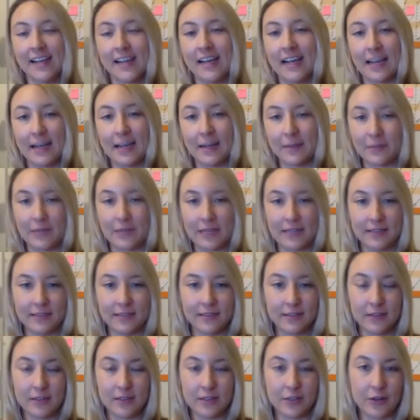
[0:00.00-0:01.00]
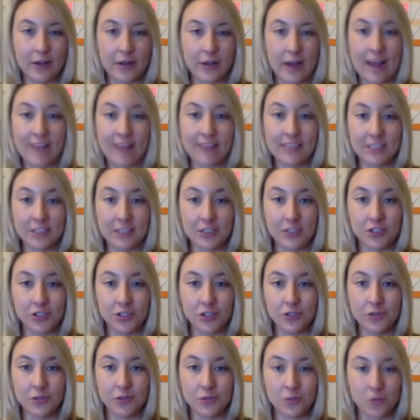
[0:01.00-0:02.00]
And having to
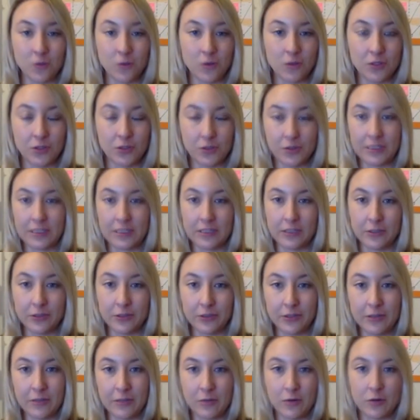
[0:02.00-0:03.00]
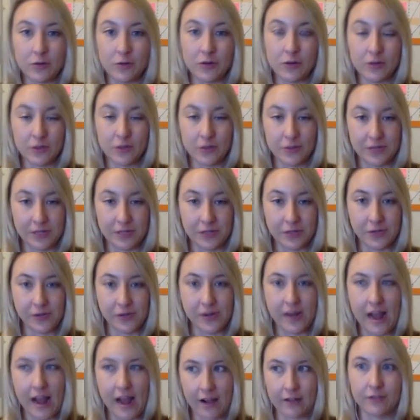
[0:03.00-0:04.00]
choose what to include and what not to
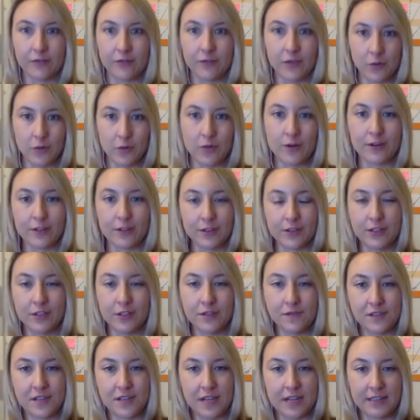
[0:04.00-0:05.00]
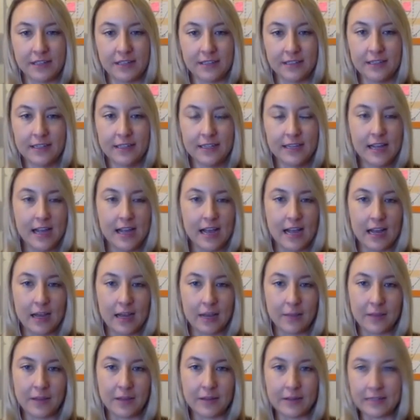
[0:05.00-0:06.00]
include out of the work that you've done.
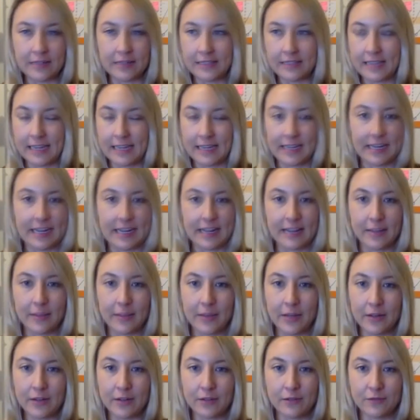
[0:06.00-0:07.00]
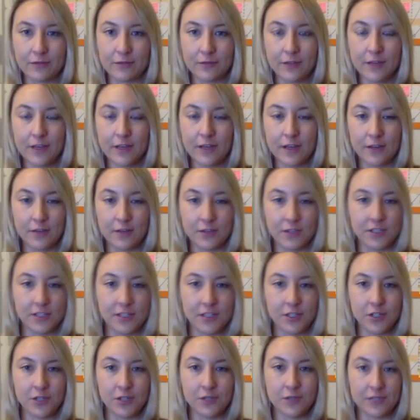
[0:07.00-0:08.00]
There is like an element of
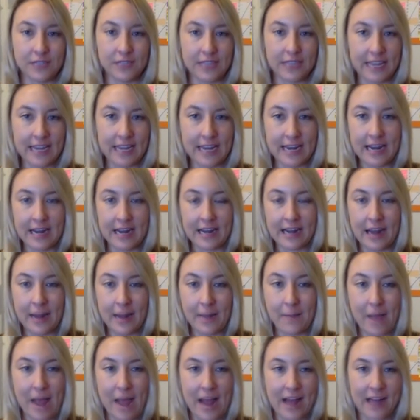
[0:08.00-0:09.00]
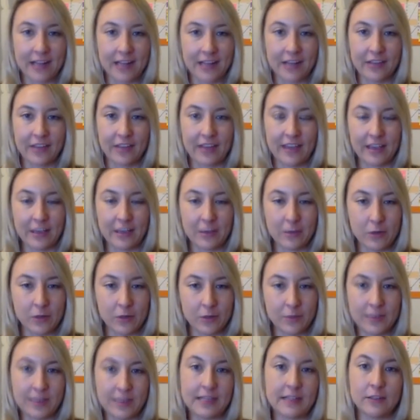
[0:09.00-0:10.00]
decision fatigue and panic there. You
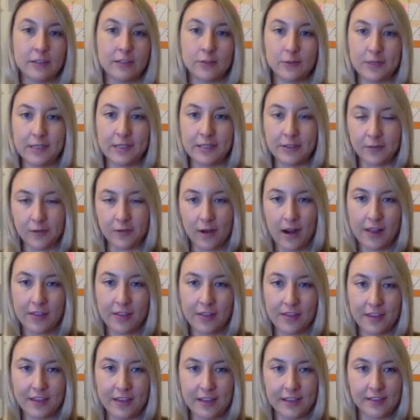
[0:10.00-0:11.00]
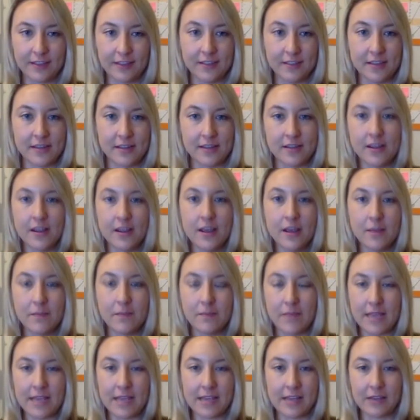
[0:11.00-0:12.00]
want to be including the right things and
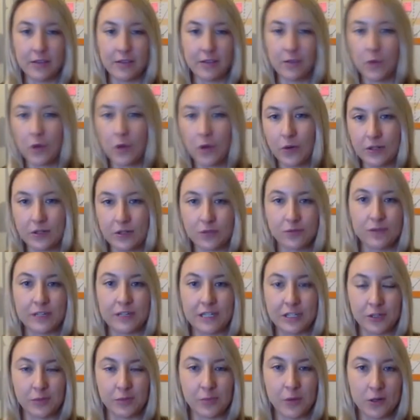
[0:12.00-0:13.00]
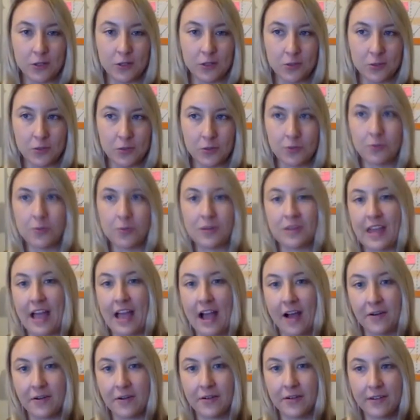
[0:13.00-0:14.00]
making the world as rich as possible
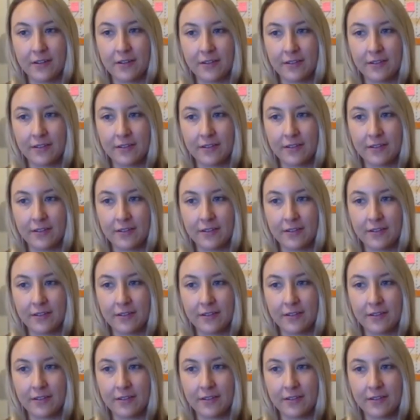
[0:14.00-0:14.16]
without